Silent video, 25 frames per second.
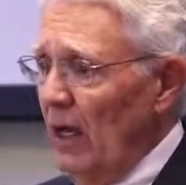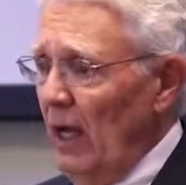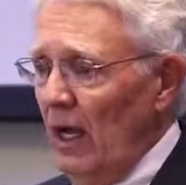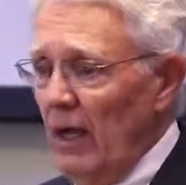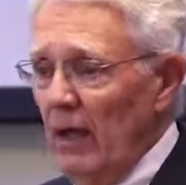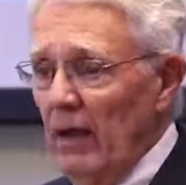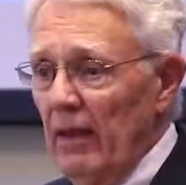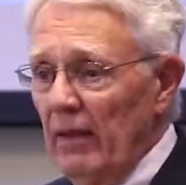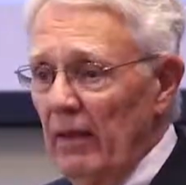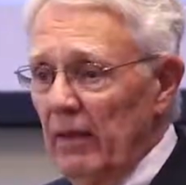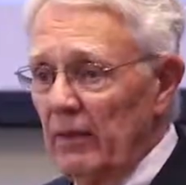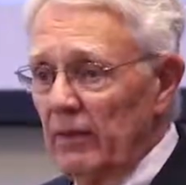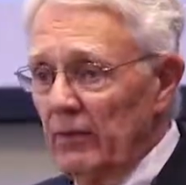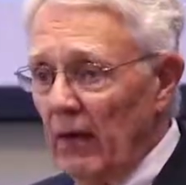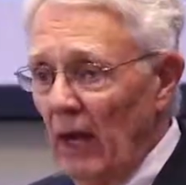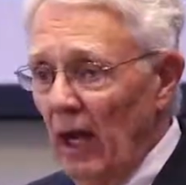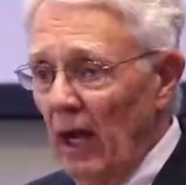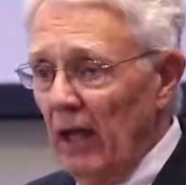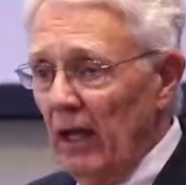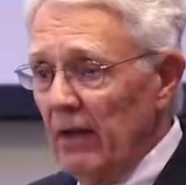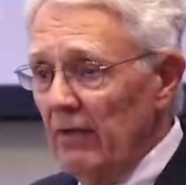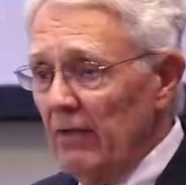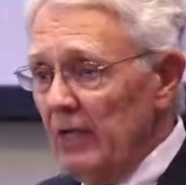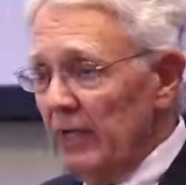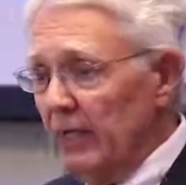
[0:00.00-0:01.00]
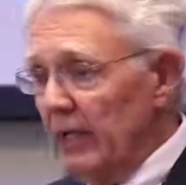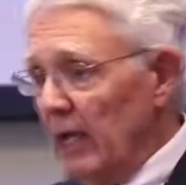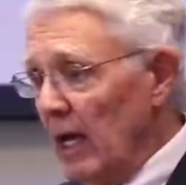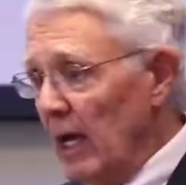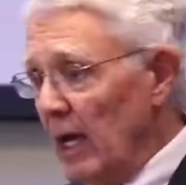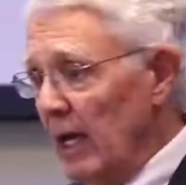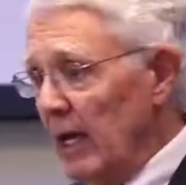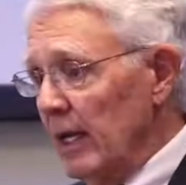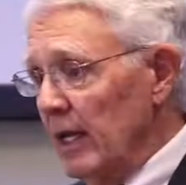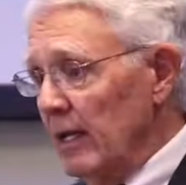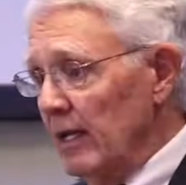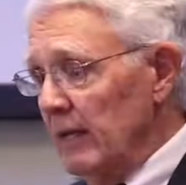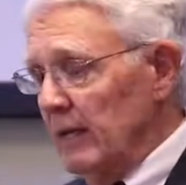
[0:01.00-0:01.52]
How do they drive at
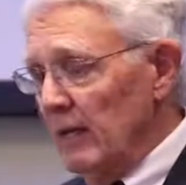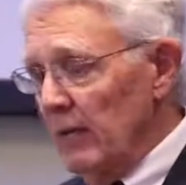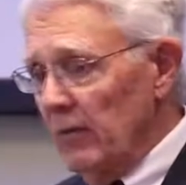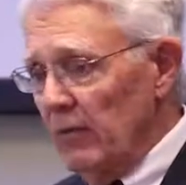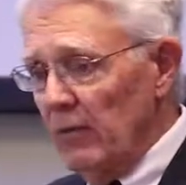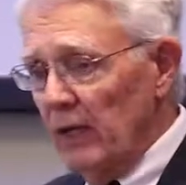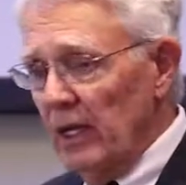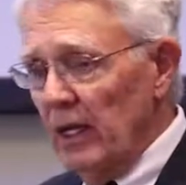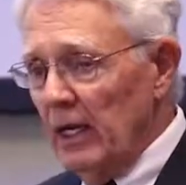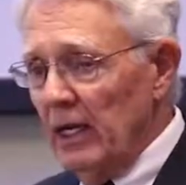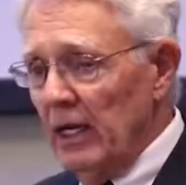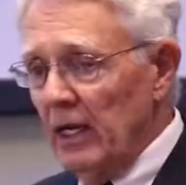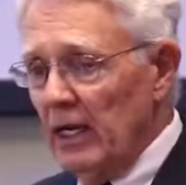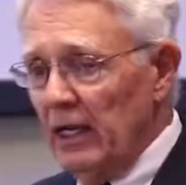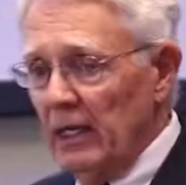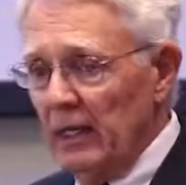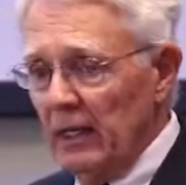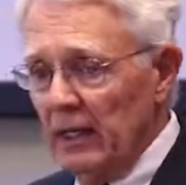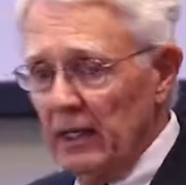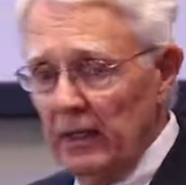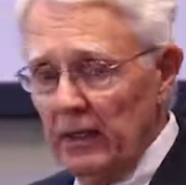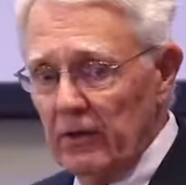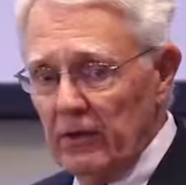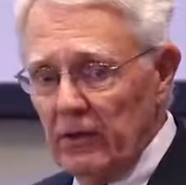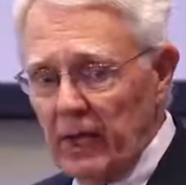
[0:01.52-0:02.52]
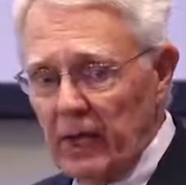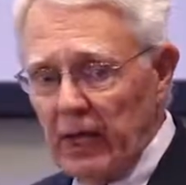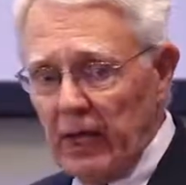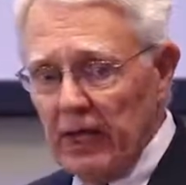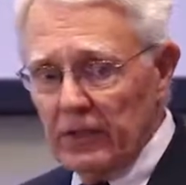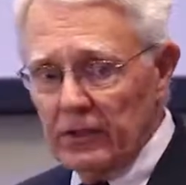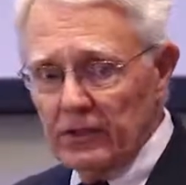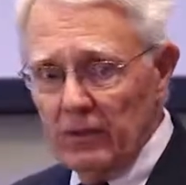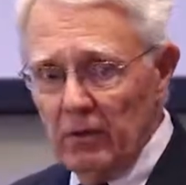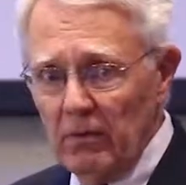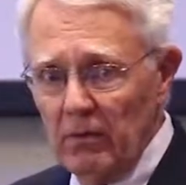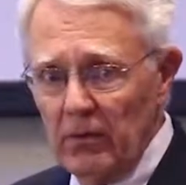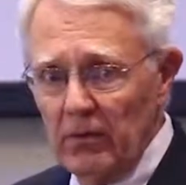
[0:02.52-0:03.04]
night and reading and
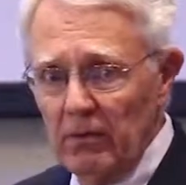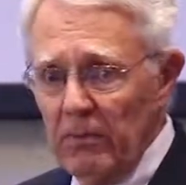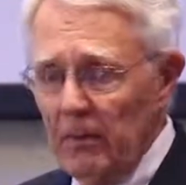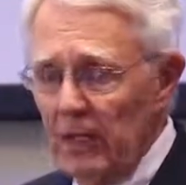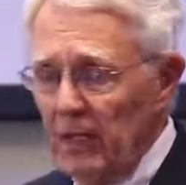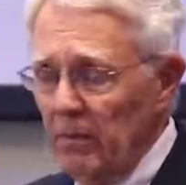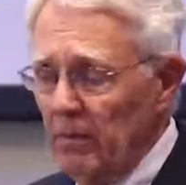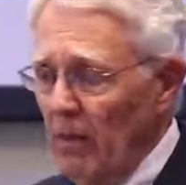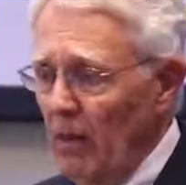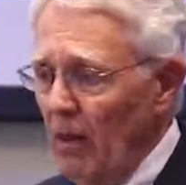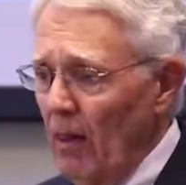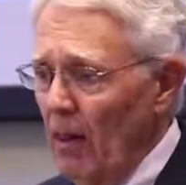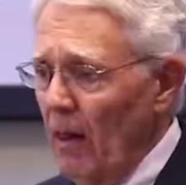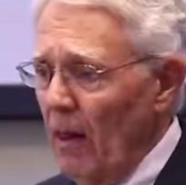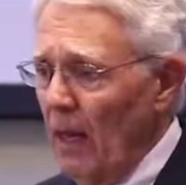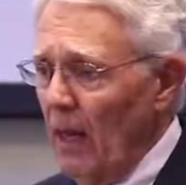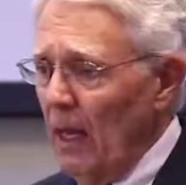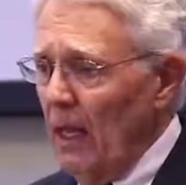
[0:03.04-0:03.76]
interaction with people?